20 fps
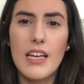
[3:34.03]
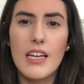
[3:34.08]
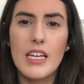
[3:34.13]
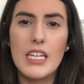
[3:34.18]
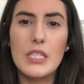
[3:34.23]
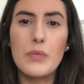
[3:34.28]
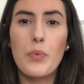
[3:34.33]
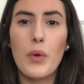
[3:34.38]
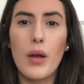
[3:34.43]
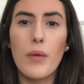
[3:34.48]

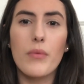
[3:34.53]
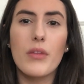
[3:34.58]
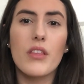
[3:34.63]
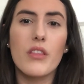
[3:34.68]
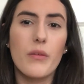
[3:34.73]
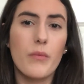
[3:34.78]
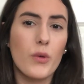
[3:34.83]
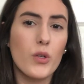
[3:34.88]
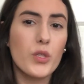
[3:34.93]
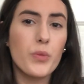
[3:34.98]
is probably
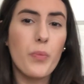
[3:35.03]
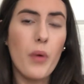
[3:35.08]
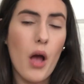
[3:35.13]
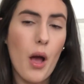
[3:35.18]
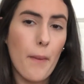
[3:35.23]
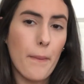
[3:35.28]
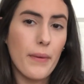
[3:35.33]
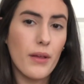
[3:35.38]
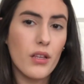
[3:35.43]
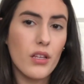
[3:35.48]
the most
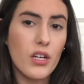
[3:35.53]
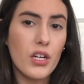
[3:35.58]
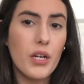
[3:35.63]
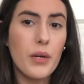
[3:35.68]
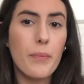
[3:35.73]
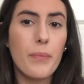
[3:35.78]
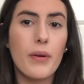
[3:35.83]
popular,